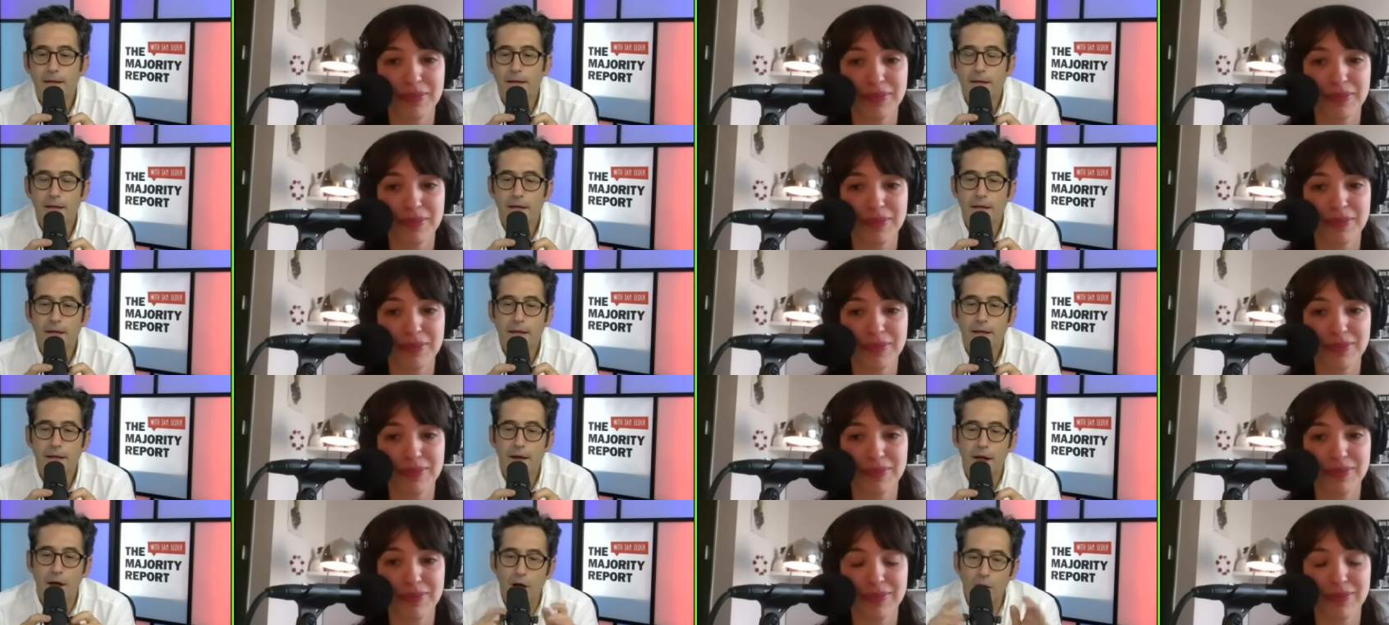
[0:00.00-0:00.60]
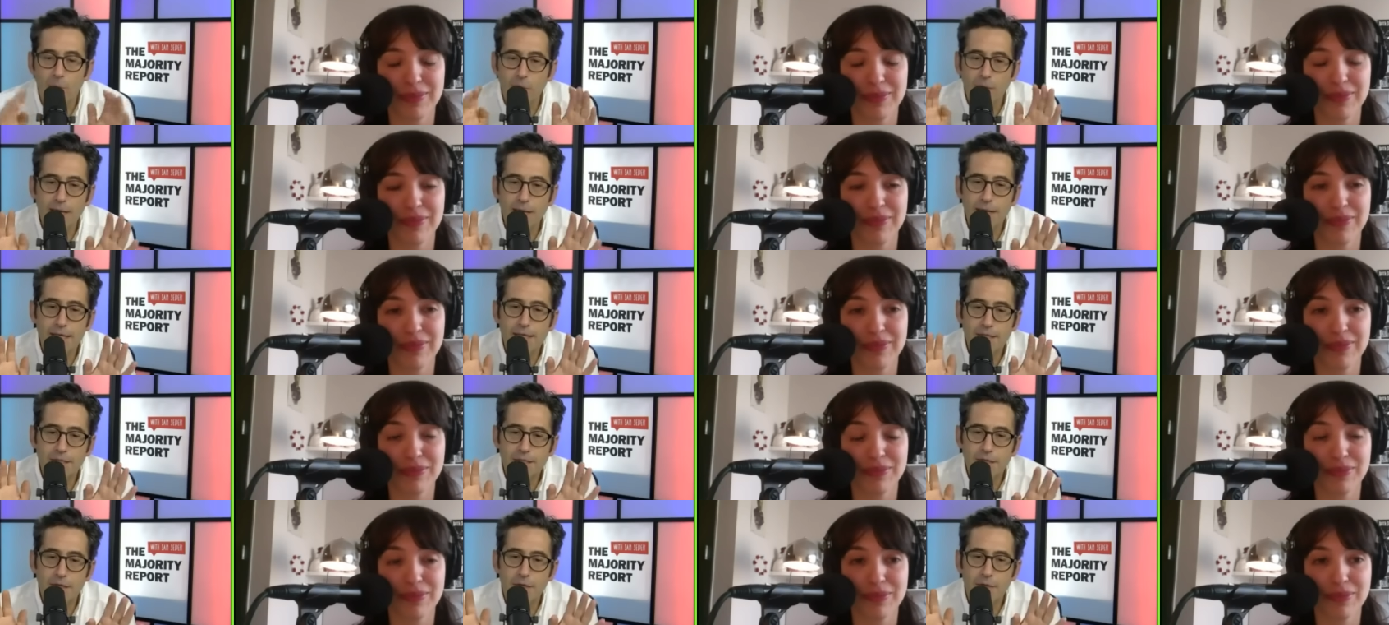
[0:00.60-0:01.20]
Speaker 1: And all we need
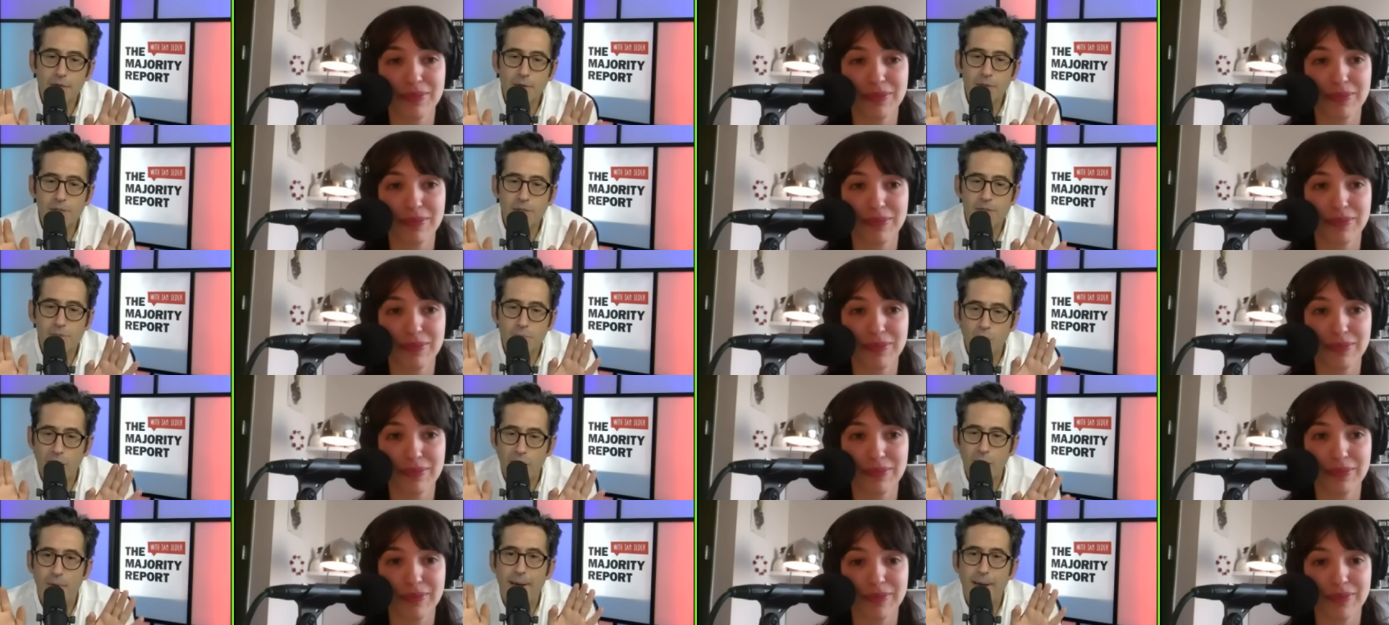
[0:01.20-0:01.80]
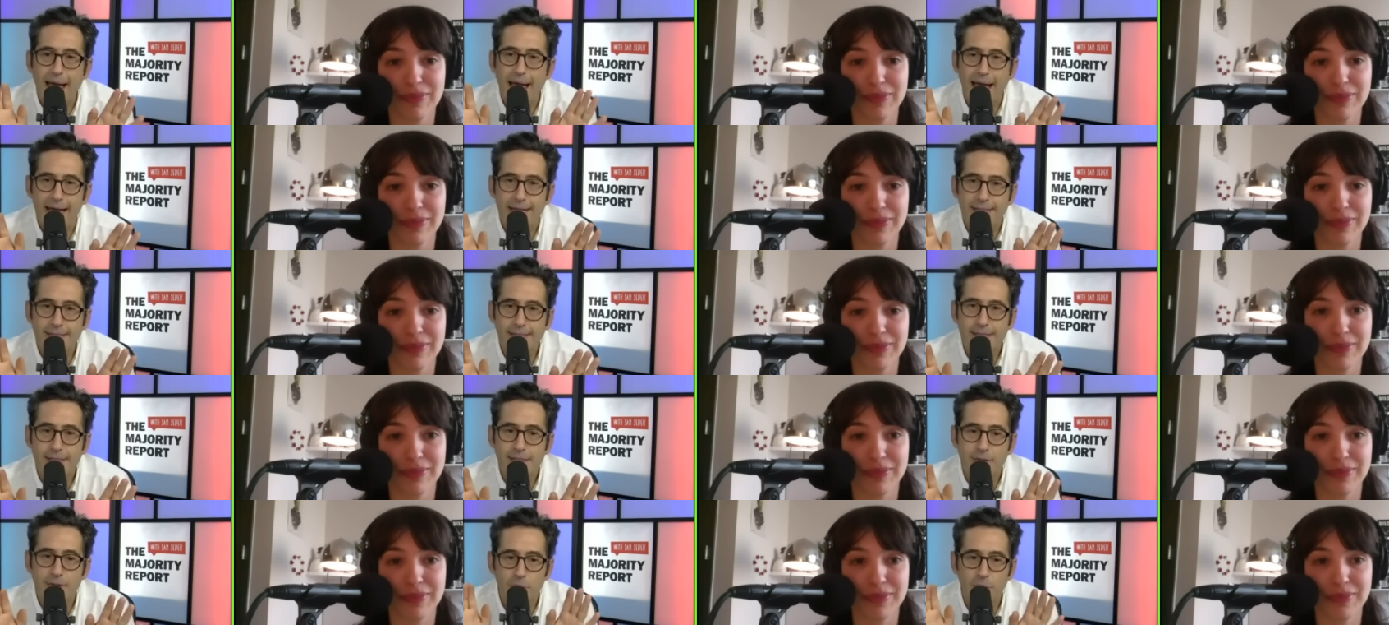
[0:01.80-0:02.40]
to do is wear
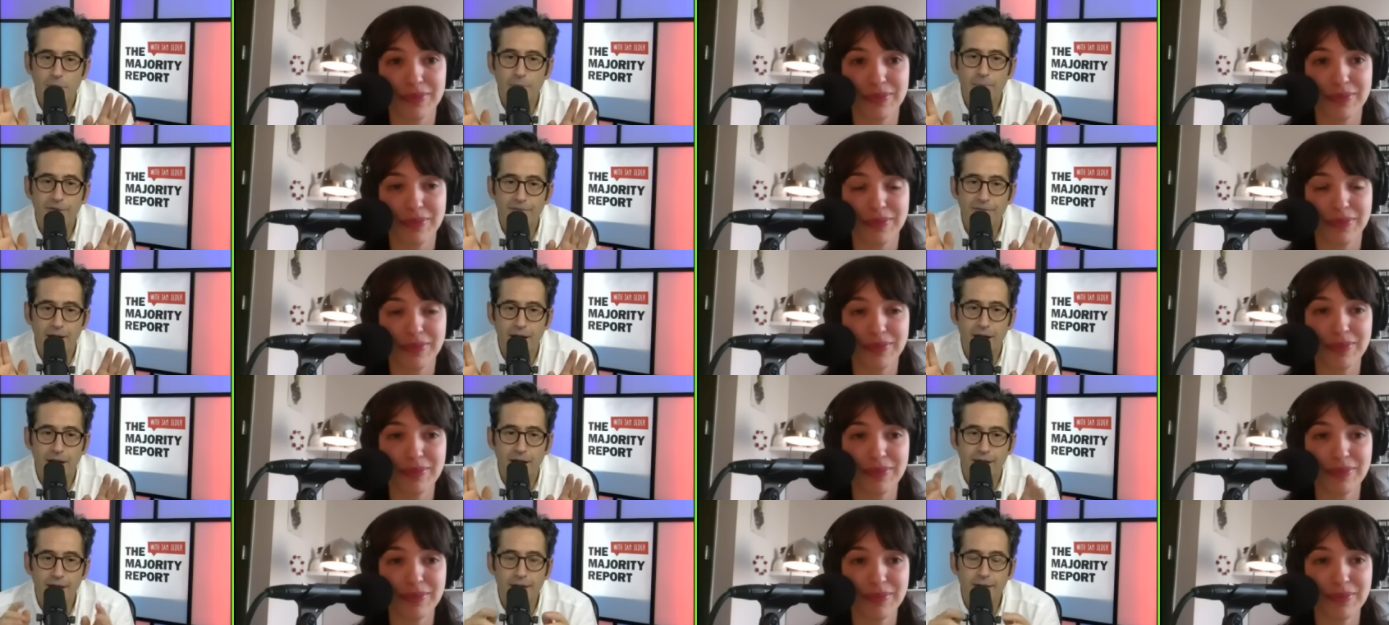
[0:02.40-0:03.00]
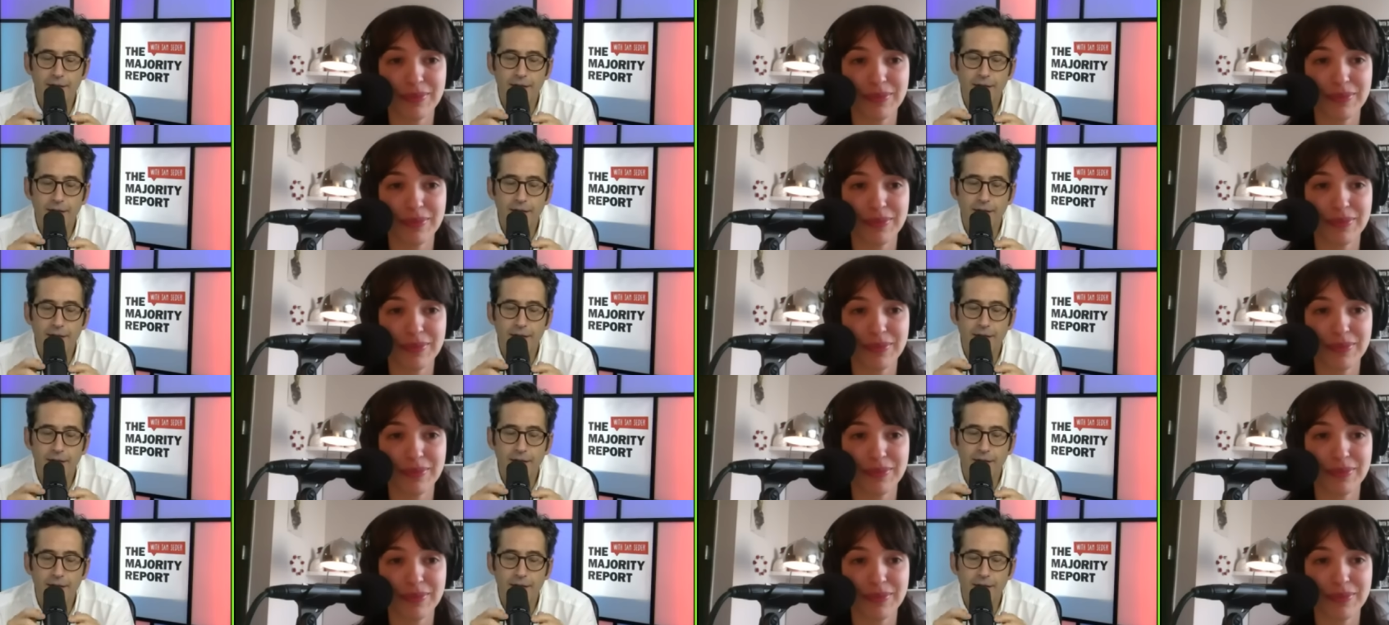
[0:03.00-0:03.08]
masks and we'll be fine."